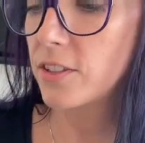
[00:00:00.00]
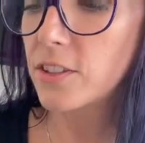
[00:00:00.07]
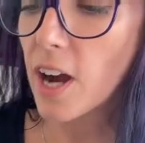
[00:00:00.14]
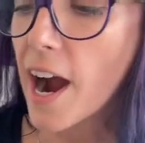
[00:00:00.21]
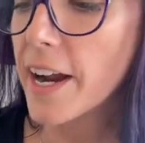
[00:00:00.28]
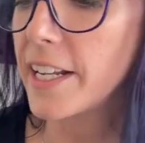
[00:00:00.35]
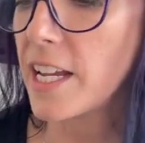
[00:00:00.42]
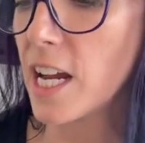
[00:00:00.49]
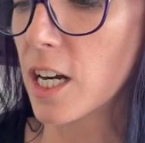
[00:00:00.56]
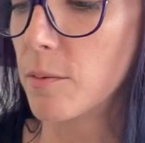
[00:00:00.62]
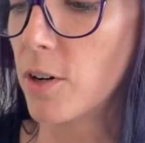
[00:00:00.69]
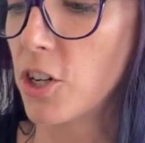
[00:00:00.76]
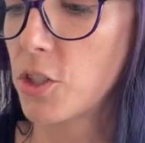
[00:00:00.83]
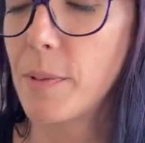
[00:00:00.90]
tiny
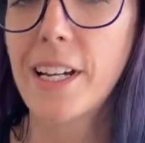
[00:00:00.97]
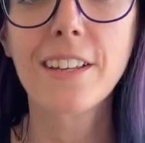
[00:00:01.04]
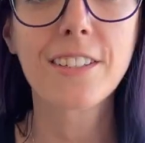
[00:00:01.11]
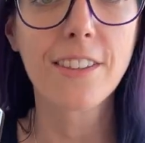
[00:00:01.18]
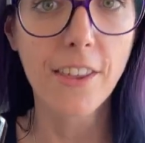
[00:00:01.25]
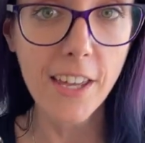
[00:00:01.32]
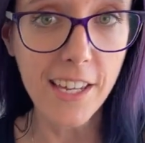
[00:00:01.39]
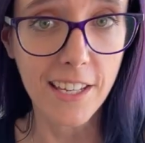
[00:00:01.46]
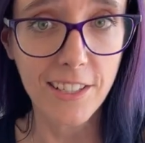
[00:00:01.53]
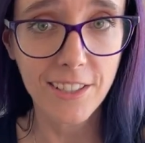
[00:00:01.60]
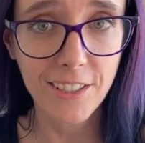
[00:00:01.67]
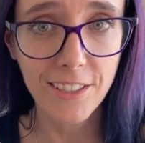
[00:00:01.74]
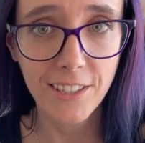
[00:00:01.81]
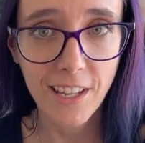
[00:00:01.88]
airbrush because
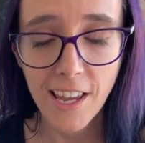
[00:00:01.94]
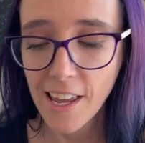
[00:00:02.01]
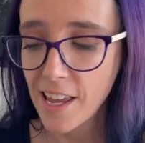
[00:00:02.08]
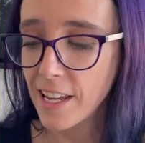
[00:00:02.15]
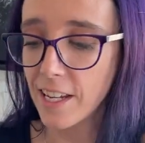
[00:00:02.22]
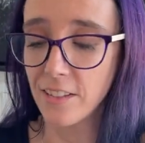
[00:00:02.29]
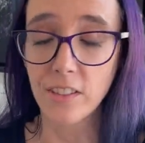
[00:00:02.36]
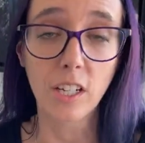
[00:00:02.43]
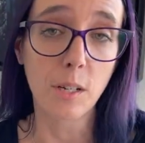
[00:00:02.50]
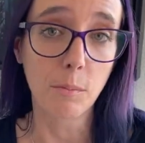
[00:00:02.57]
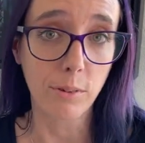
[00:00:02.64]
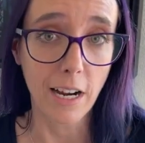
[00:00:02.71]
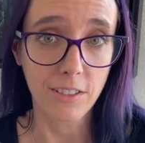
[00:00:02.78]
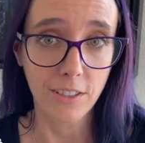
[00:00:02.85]
this is the
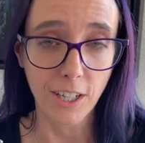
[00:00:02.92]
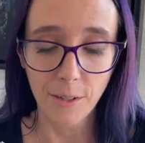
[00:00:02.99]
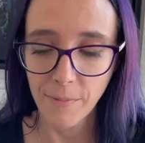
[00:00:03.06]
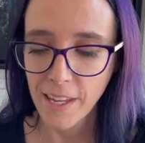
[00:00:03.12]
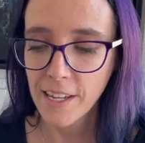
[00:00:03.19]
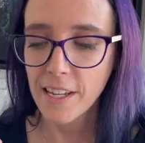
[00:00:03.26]
compressor.